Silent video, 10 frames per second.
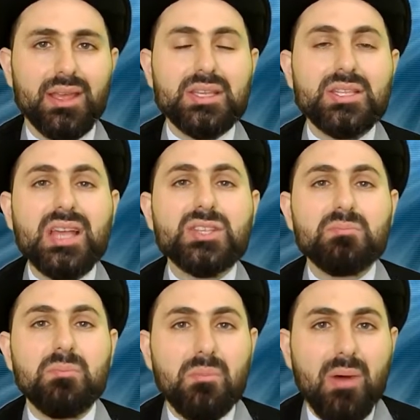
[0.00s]
He says,
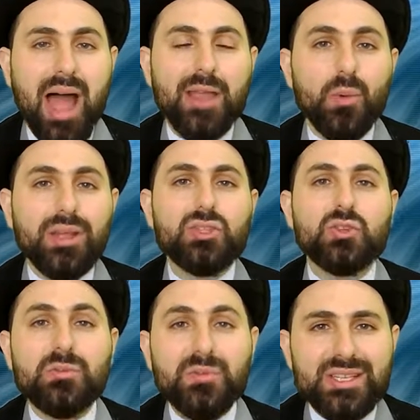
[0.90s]
I went
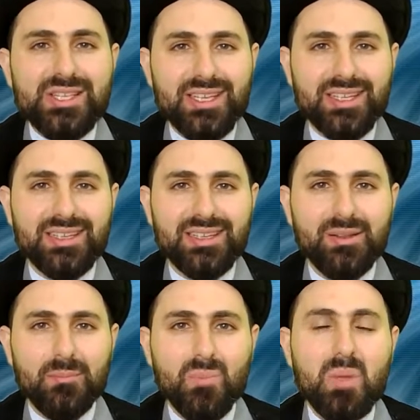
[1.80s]
to visit
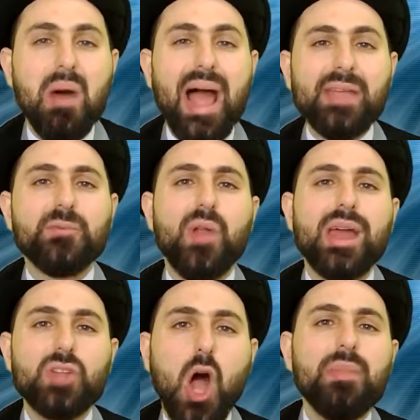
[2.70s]
my
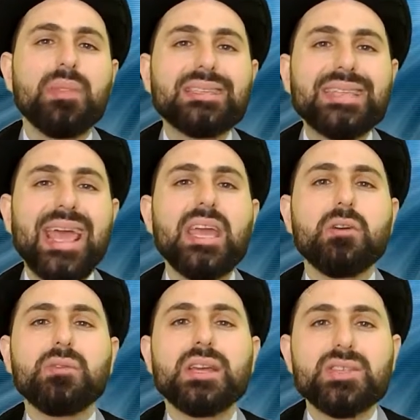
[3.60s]
friend on the day
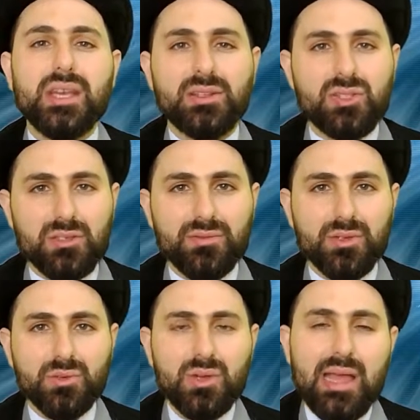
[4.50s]
of his
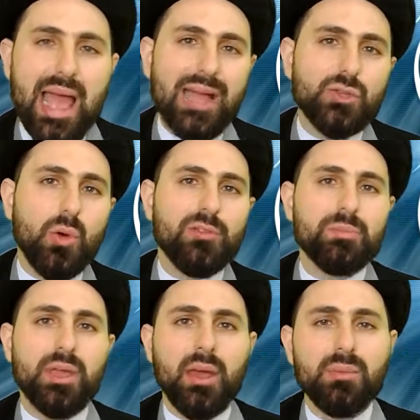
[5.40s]
interview at 12
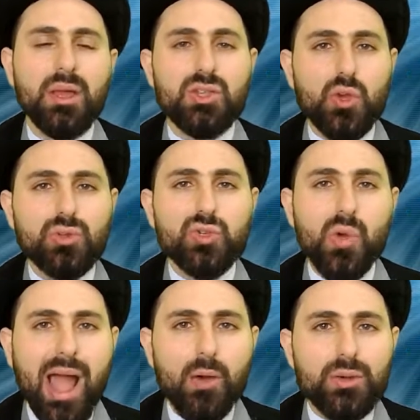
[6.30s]
p.m. So,
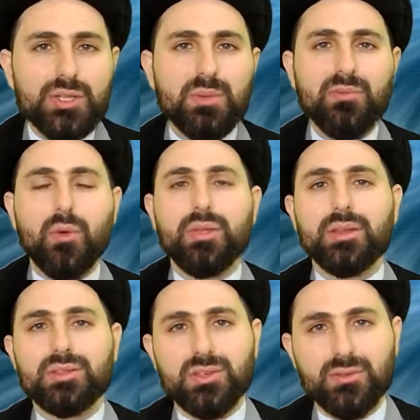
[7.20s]
two hours before the
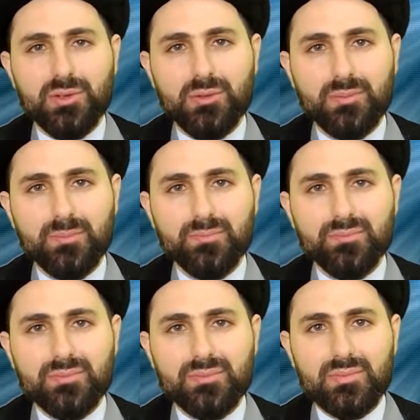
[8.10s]
interview.
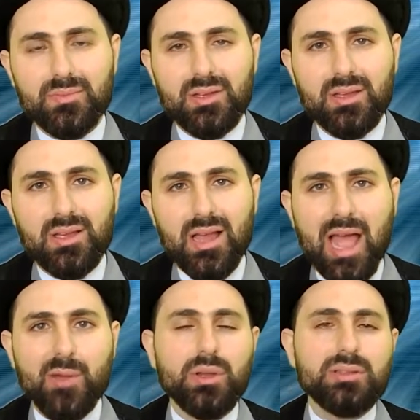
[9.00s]

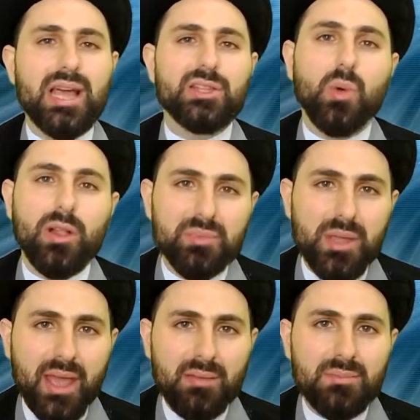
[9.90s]
I went at 12
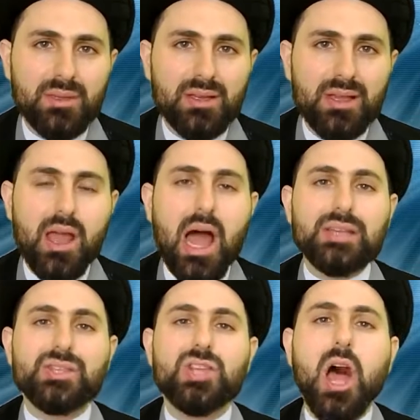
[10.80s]
p.m.
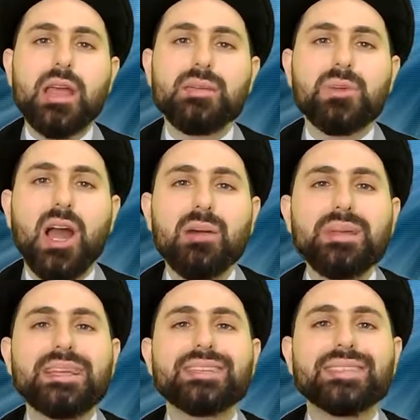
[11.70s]
I saw him
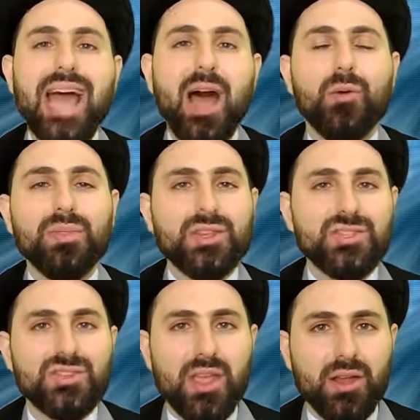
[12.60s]
coming down the
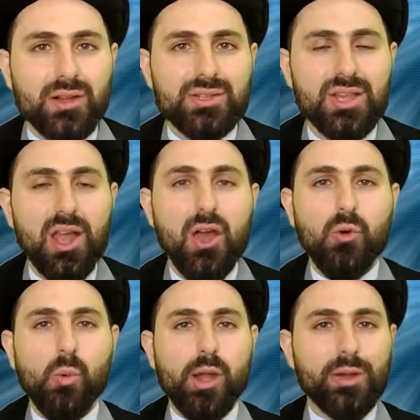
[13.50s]
stairs
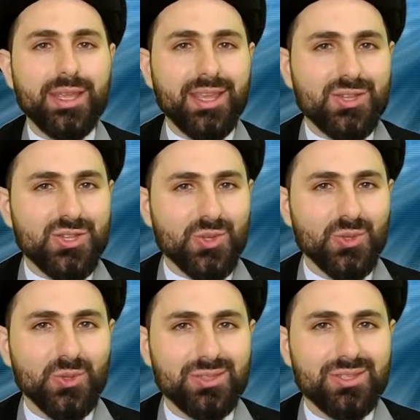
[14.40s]
wearing a
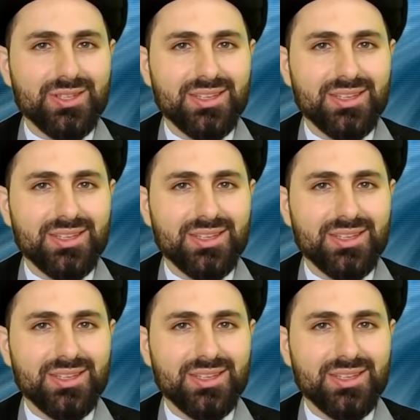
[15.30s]
suit,